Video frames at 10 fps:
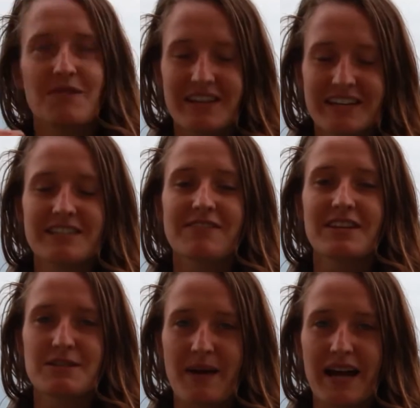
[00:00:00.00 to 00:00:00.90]
within each of
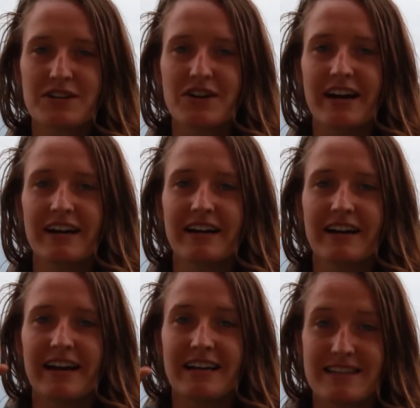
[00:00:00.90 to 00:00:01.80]
these backtrack
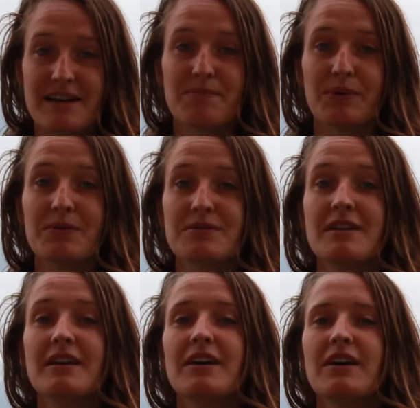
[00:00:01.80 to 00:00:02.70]
examples,
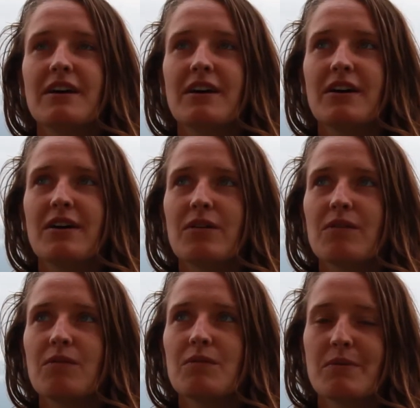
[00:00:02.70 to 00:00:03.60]

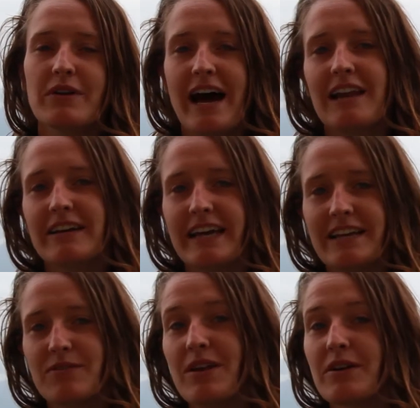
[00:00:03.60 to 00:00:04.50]
we would
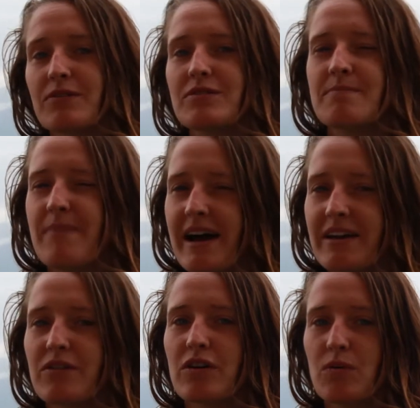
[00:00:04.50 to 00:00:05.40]
allocate whether it was a
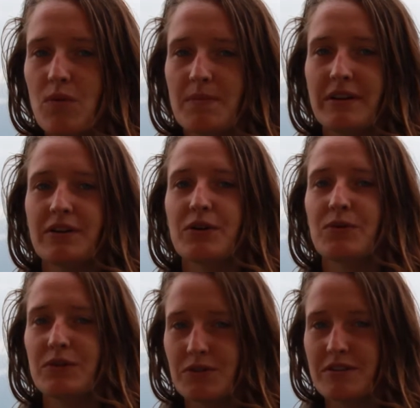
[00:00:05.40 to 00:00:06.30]
man or a woman who
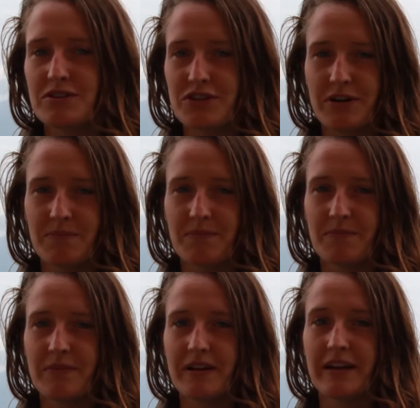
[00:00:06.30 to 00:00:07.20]
would do this job,
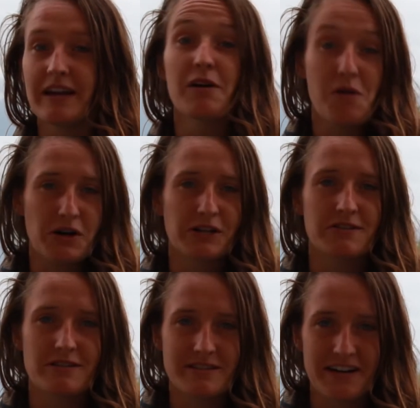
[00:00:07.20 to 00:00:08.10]
according
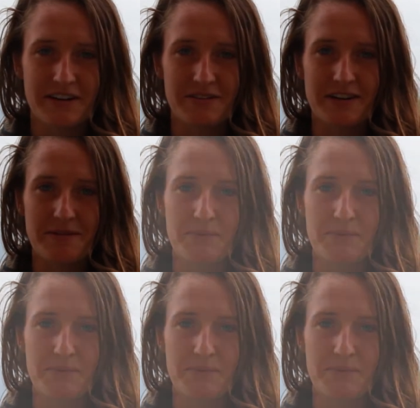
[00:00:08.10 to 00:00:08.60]
to the stereotype.